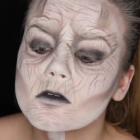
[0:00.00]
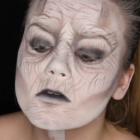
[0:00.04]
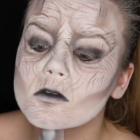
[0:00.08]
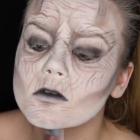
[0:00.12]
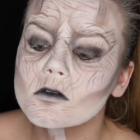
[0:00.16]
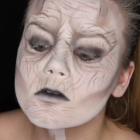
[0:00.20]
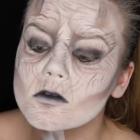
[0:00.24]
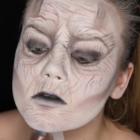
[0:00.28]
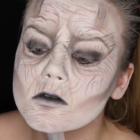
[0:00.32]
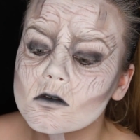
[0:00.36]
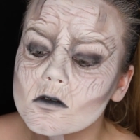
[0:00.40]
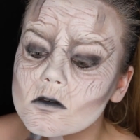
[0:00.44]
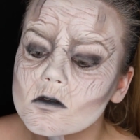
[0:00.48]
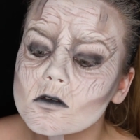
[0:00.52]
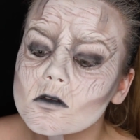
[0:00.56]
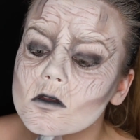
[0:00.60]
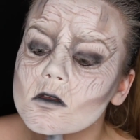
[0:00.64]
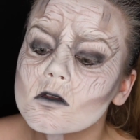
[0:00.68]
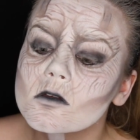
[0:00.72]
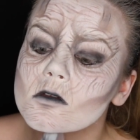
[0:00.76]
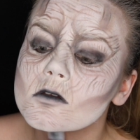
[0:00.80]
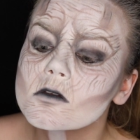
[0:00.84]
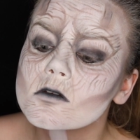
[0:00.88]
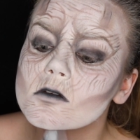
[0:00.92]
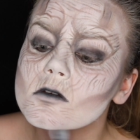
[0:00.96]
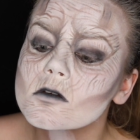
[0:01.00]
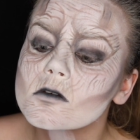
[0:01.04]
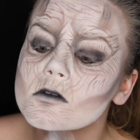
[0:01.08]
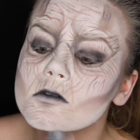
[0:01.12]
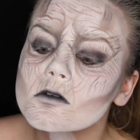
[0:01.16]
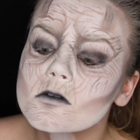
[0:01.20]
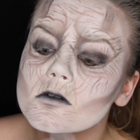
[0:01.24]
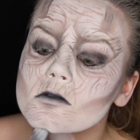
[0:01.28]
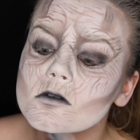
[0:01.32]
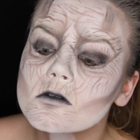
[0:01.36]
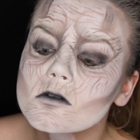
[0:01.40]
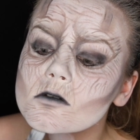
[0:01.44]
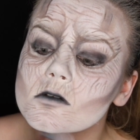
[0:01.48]
Now moving on to the
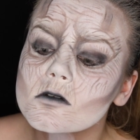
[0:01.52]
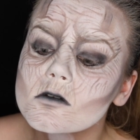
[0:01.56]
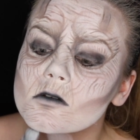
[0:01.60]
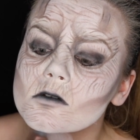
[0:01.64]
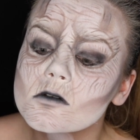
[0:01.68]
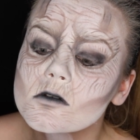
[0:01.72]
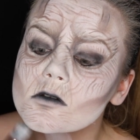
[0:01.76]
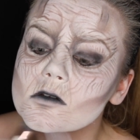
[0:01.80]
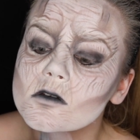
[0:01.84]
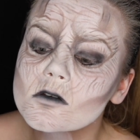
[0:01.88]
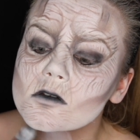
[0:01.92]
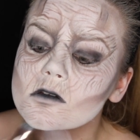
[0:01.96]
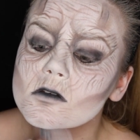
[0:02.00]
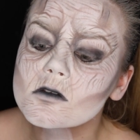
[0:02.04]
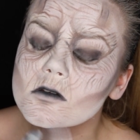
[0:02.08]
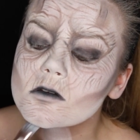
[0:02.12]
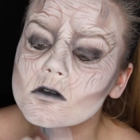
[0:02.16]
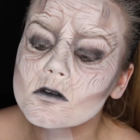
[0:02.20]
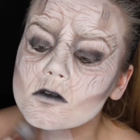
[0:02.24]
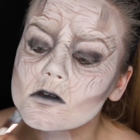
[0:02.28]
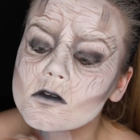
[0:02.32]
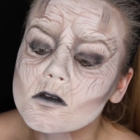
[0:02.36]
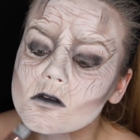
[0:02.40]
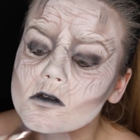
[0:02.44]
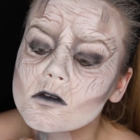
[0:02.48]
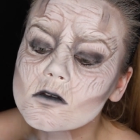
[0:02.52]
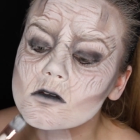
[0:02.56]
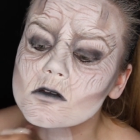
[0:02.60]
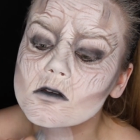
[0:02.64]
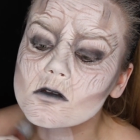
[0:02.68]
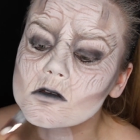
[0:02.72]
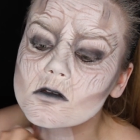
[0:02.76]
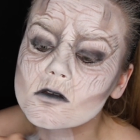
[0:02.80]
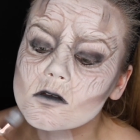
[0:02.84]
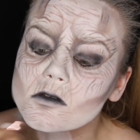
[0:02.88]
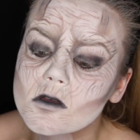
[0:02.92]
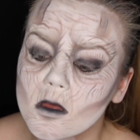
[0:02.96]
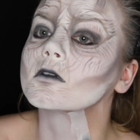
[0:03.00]
body, I am just
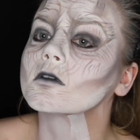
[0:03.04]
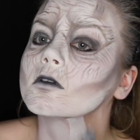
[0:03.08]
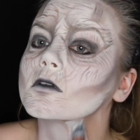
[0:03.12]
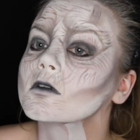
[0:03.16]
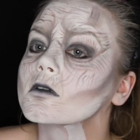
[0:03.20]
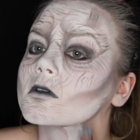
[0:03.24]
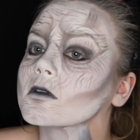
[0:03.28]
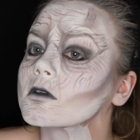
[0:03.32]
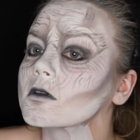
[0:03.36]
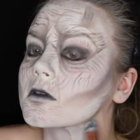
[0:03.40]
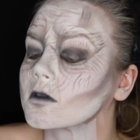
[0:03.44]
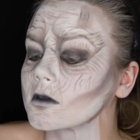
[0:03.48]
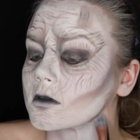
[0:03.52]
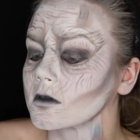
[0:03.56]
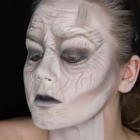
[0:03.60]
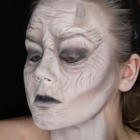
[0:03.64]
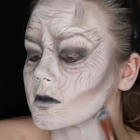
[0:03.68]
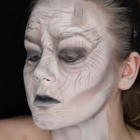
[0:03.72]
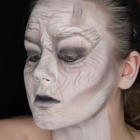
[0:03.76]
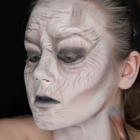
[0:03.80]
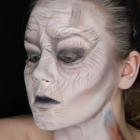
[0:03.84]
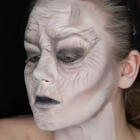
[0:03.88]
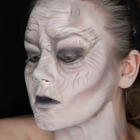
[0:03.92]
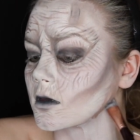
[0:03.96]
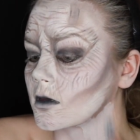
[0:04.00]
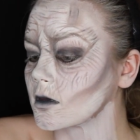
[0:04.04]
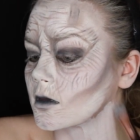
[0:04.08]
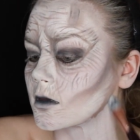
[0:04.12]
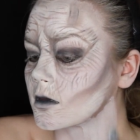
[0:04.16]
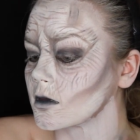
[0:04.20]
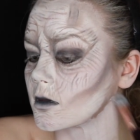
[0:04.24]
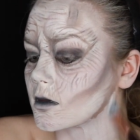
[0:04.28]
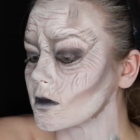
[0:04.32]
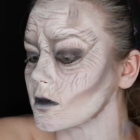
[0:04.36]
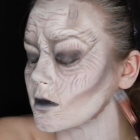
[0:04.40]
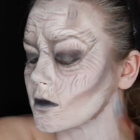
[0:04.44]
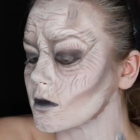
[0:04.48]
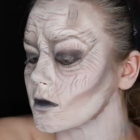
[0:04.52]
covering my
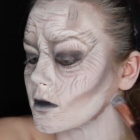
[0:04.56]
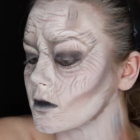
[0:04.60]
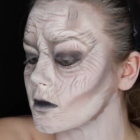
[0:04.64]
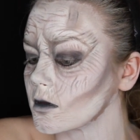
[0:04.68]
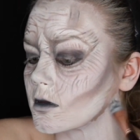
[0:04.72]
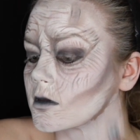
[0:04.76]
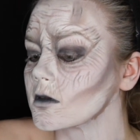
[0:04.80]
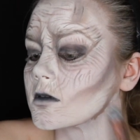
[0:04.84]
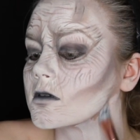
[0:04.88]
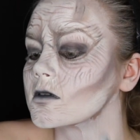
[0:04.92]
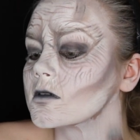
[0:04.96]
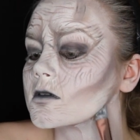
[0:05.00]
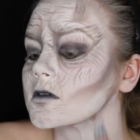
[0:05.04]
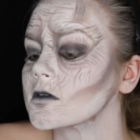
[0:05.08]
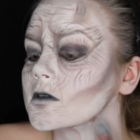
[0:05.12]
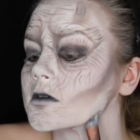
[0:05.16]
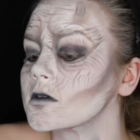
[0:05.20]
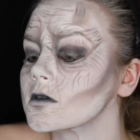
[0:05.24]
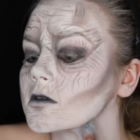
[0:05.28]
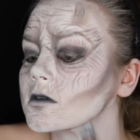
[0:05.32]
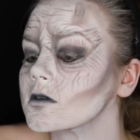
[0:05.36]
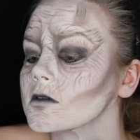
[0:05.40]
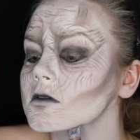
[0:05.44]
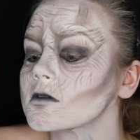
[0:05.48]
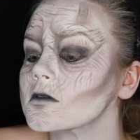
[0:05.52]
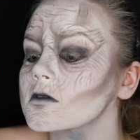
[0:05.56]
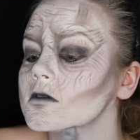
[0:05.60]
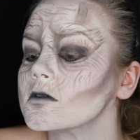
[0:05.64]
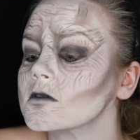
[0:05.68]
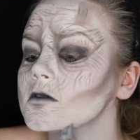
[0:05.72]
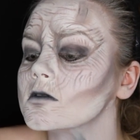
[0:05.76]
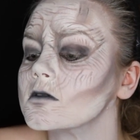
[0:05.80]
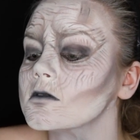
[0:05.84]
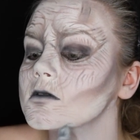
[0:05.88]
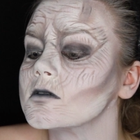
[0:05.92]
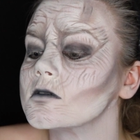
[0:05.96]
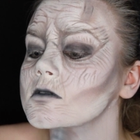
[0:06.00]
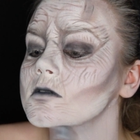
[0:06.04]
chest and shoulders and the
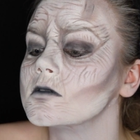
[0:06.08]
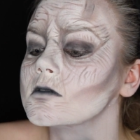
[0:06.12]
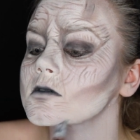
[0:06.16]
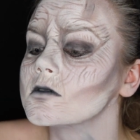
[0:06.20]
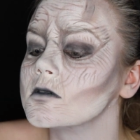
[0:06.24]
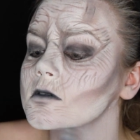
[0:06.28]
tops of my